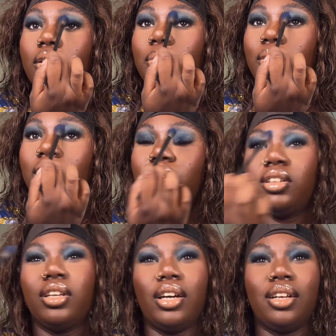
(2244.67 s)
But
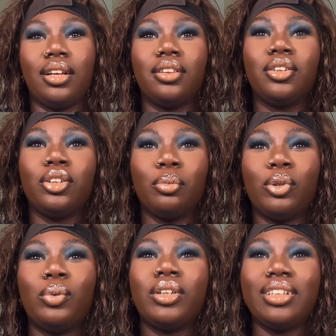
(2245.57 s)
yeah, that third
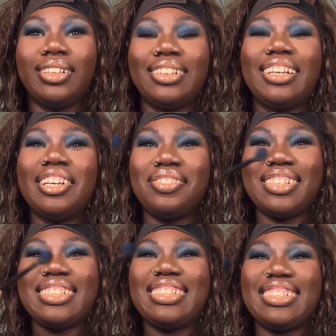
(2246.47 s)
blue
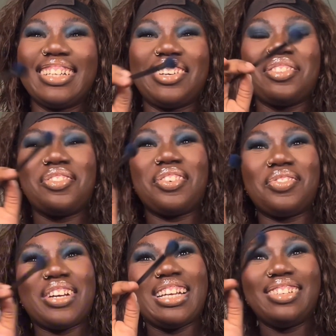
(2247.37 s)
really took it
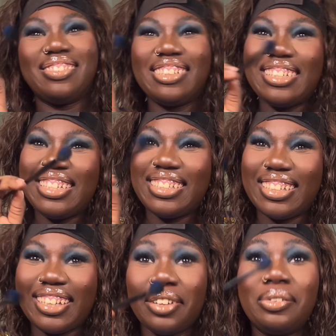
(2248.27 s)
where
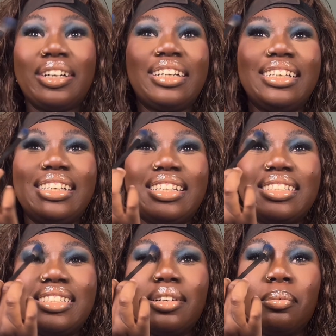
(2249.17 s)
it needed
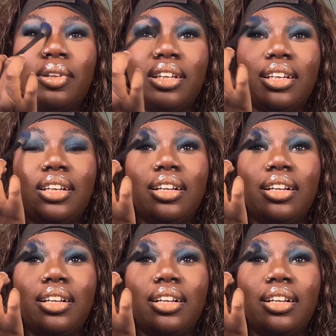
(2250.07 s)
to be.